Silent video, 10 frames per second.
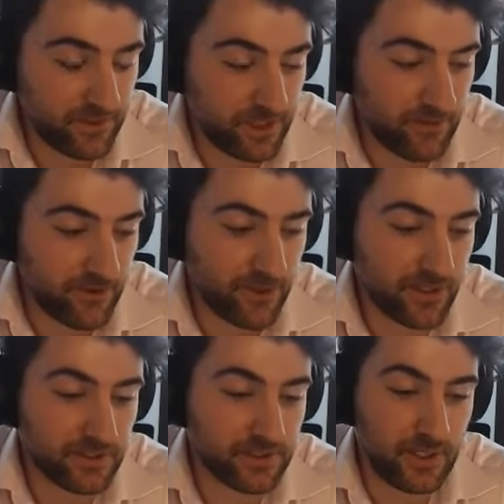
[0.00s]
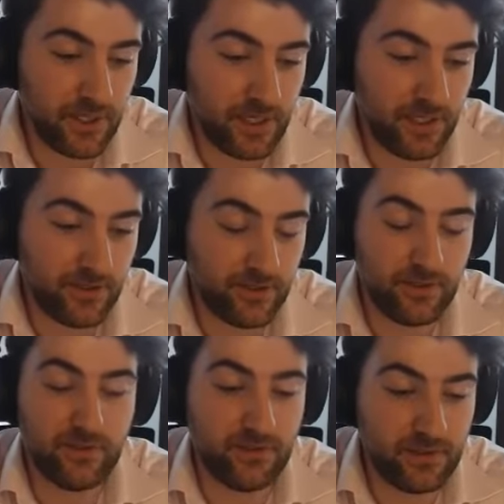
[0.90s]
about our product. Uh, you
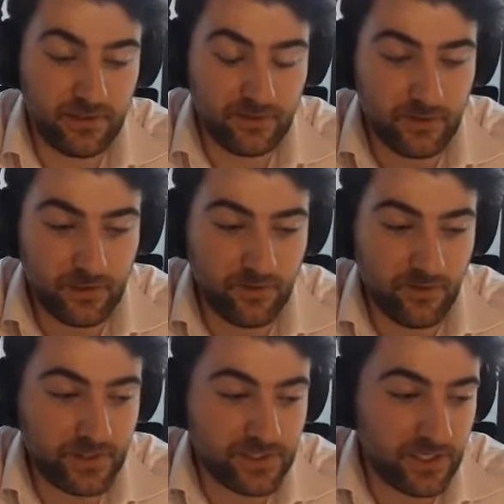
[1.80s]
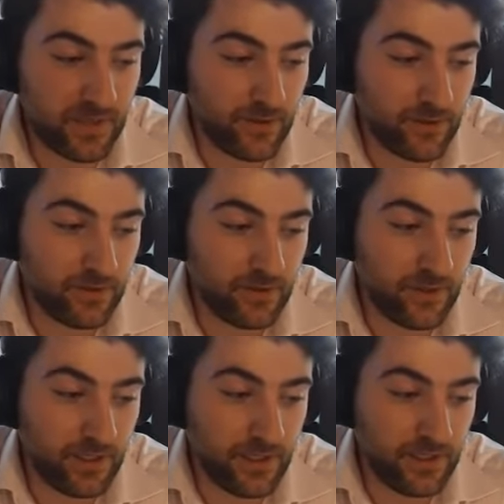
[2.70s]
can you know, request a demo,
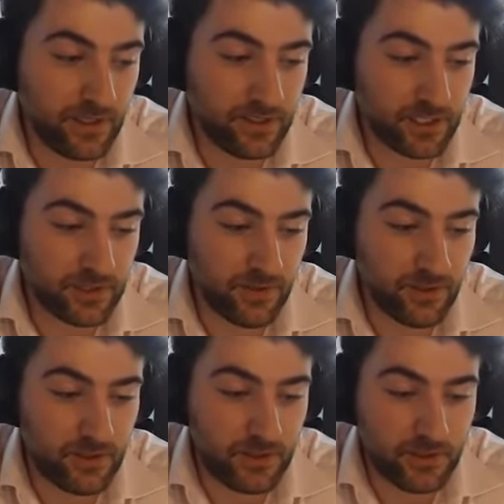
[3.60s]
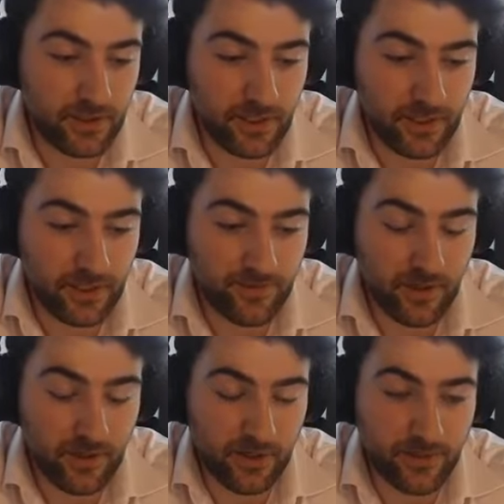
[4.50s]
uh, get in touch with our, um,
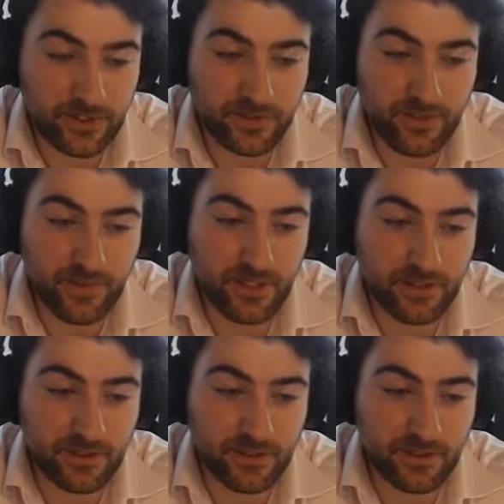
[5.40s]
our commercial team there.